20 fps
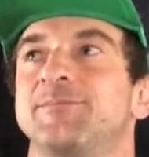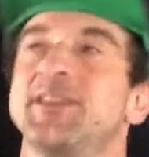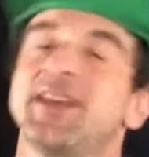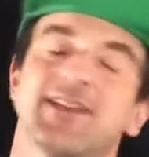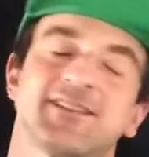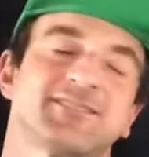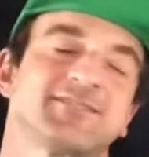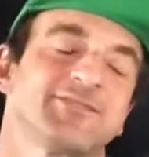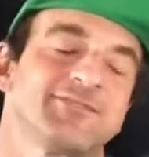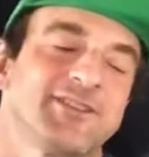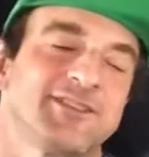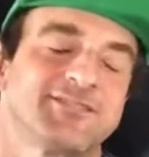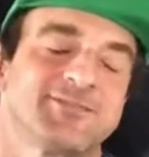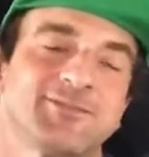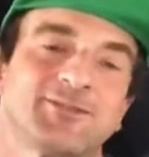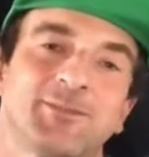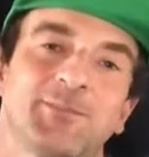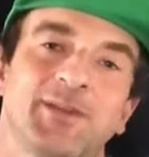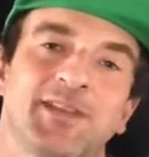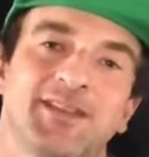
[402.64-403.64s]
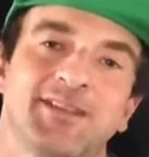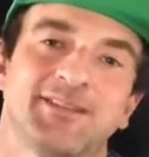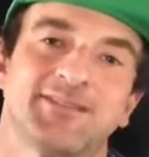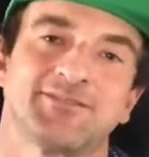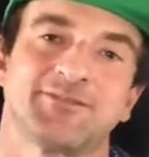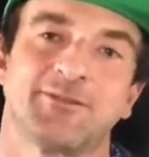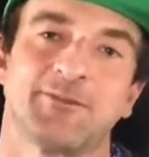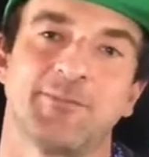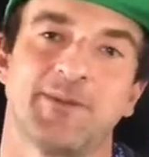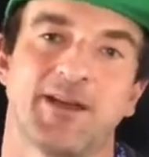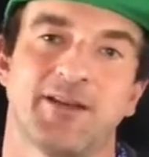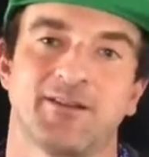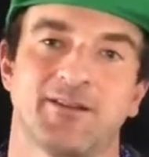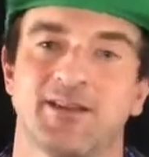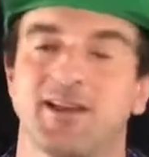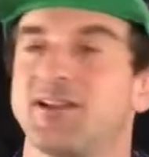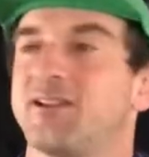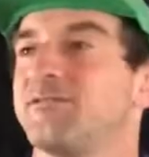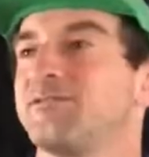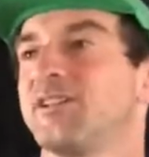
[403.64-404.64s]
so that's what the paintings are about,
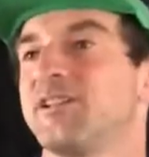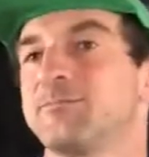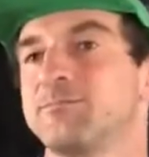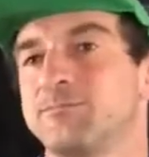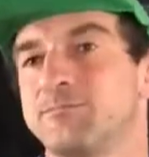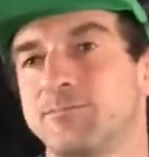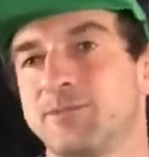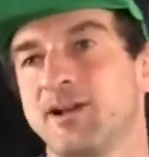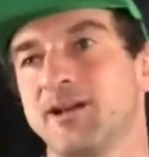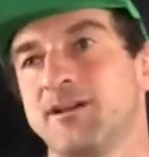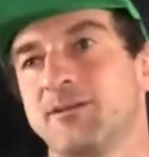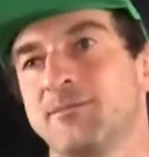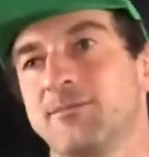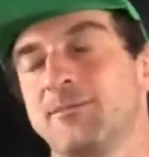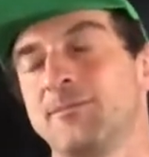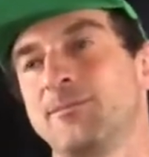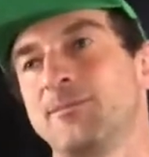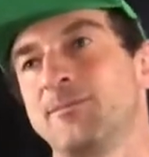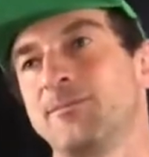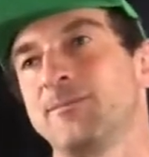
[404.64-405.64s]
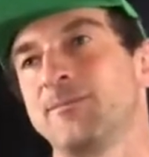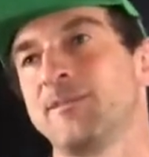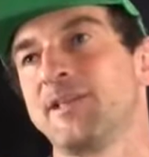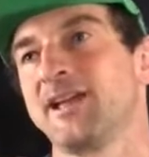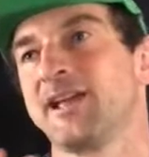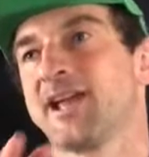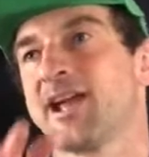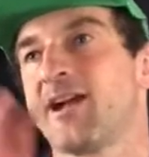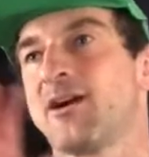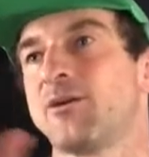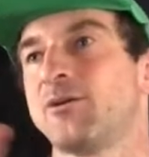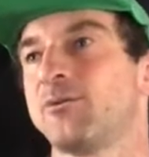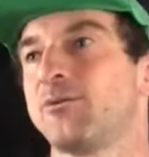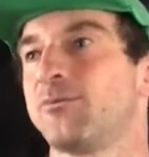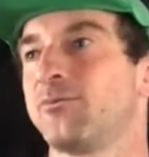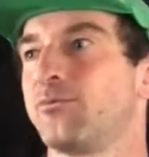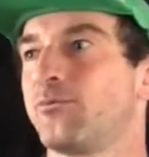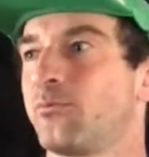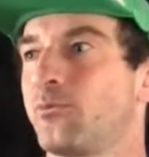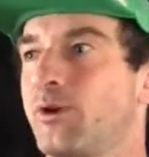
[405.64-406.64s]
kind of like how
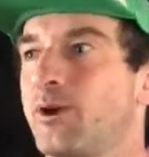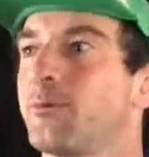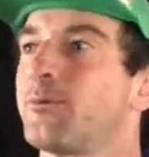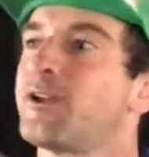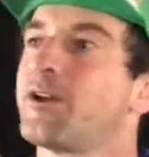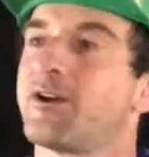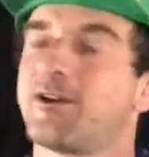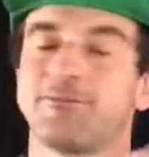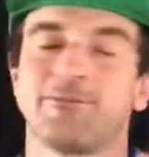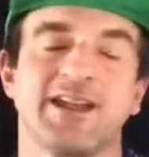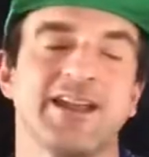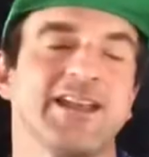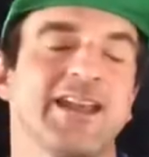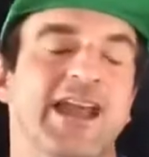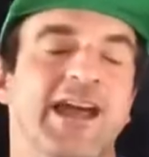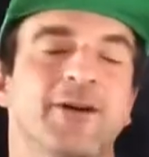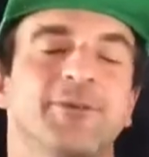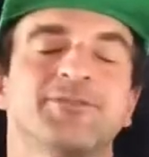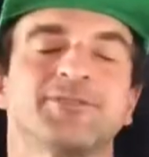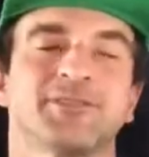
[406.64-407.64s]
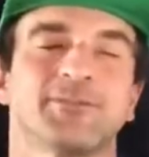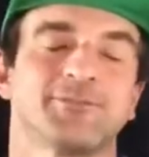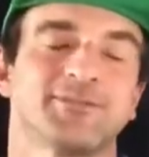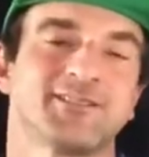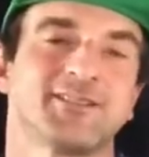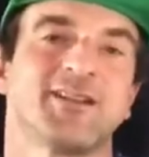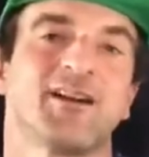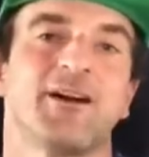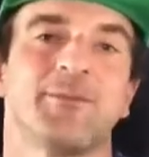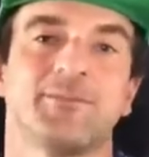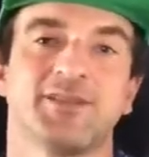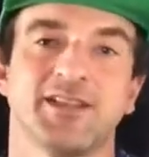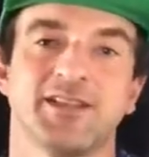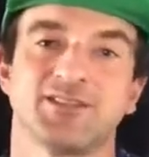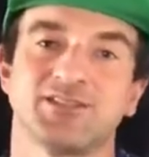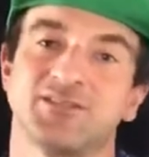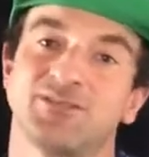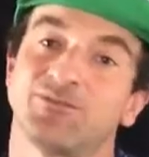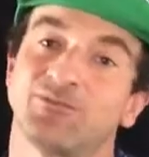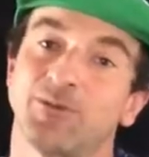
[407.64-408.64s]
where we are right now is always a
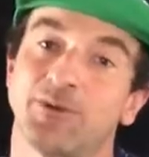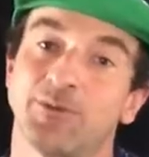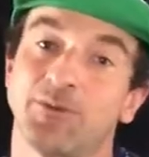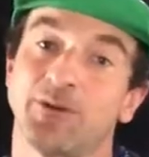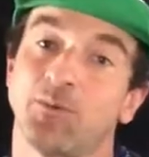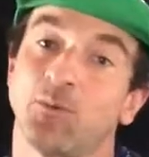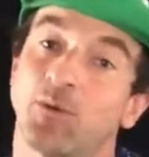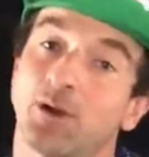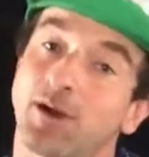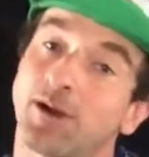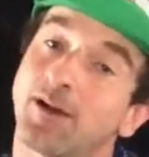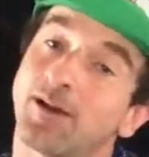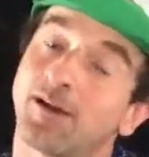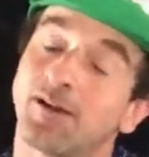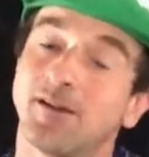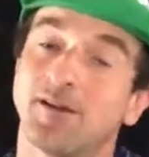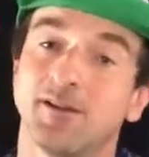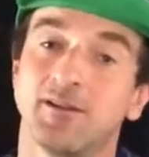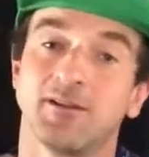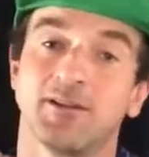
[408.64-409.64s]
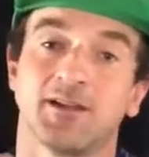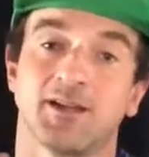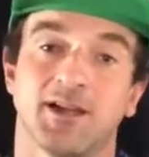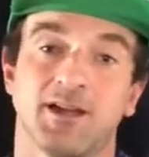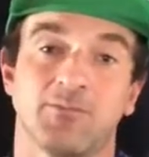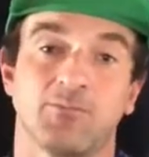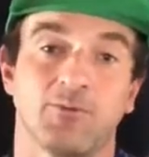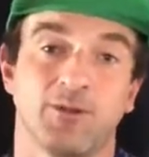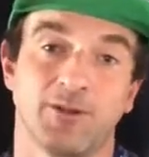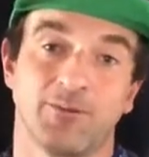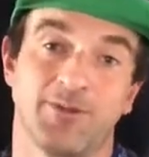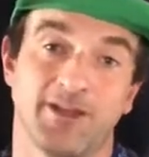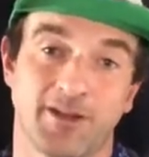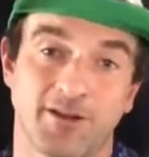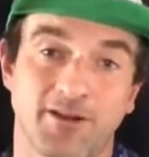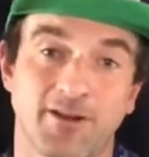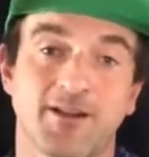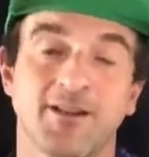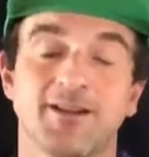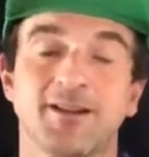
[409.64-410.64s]
combination of where we were, where we
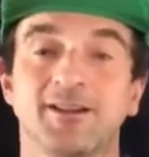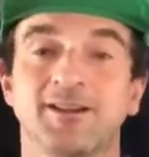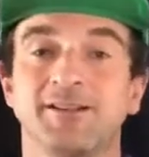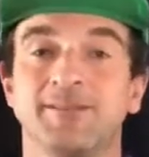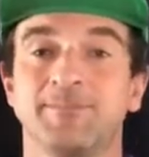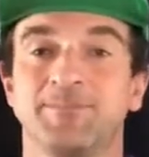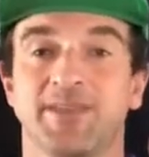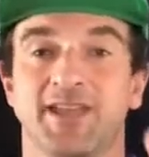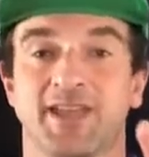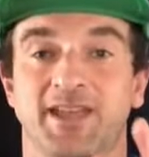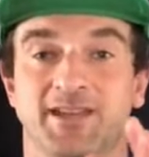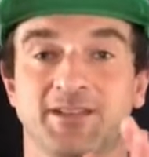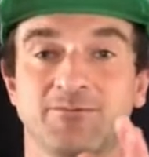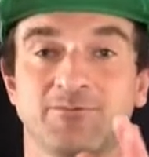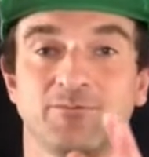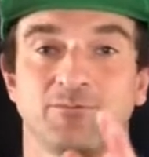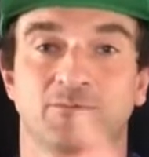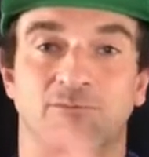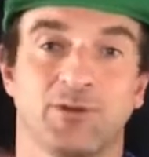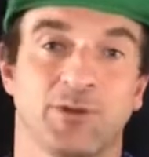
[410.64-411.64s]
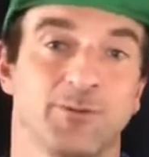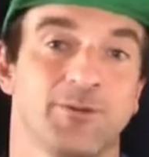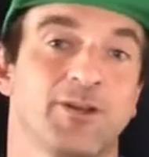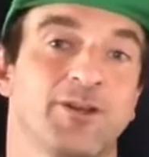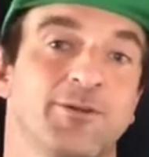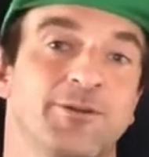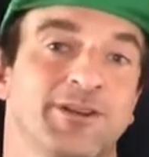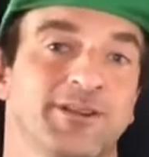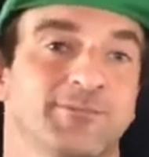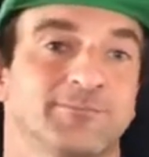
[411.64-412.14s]
are, and where we're going.